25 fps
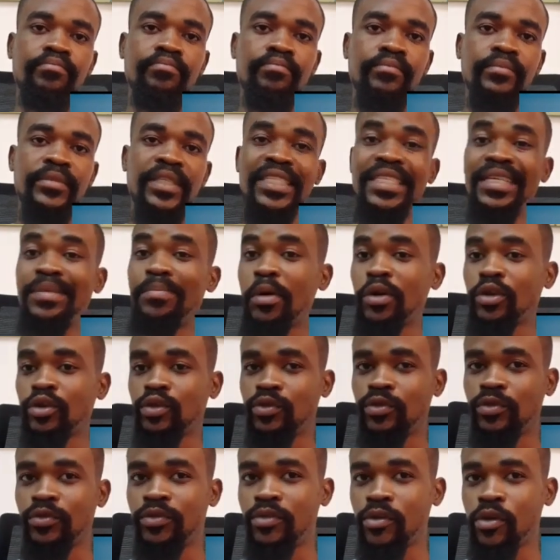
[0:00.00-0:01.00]
Is
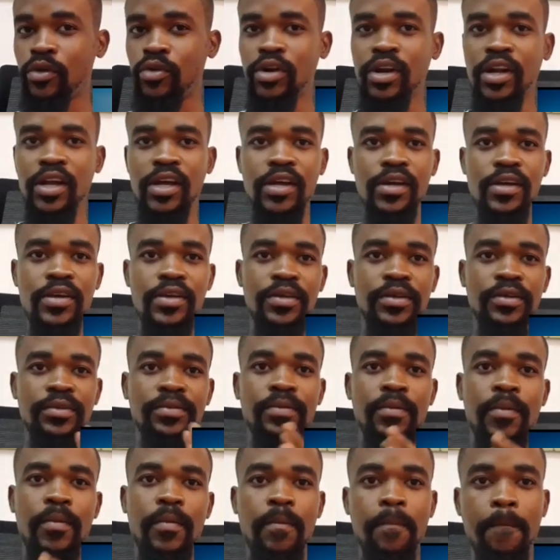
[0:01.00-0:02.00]
about to fall.
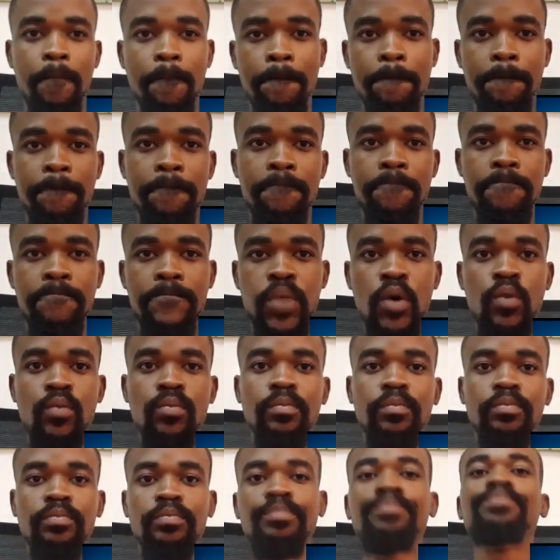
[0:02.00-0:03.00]
Boom.
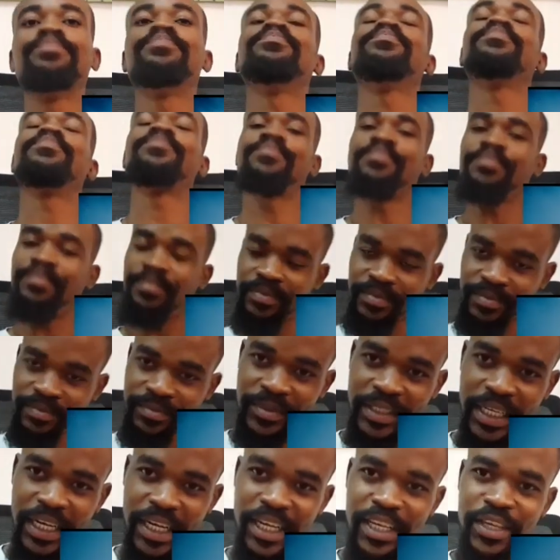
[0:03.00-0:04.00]

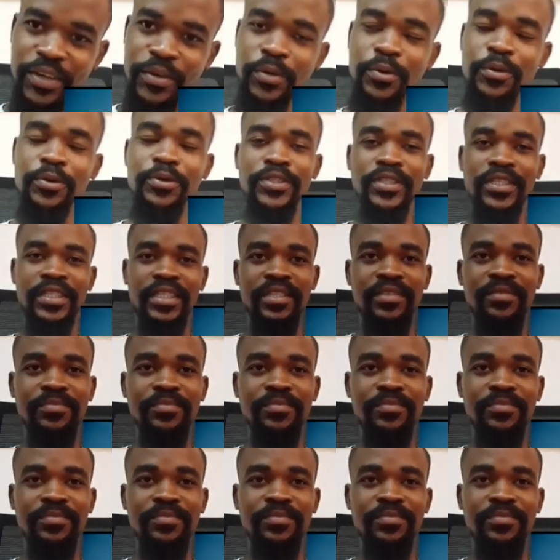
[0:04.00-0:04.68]
There it goes.